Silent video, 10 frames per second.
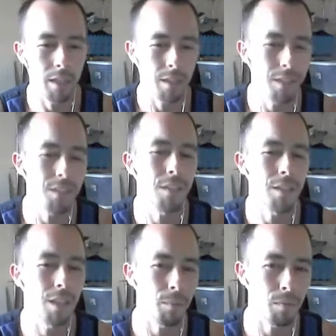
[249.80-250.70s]
these are
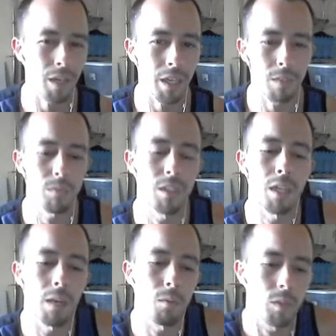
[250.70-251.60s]
the type of items
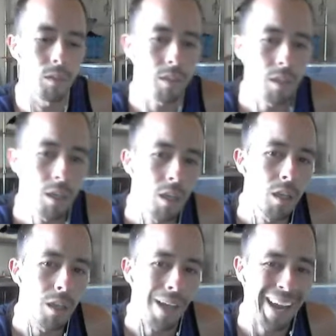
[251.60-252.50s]
that I would
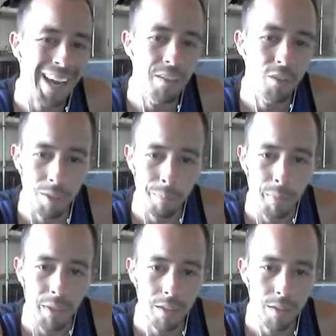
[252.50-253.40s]
add
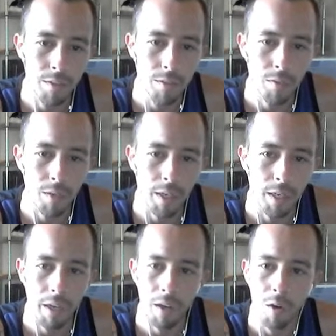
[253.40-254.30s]
shipping to,
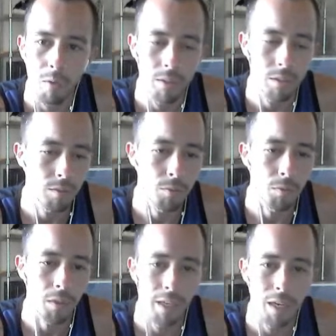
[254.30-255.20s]
and I always
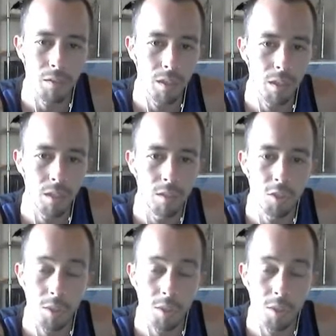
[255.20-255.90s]
do a calculated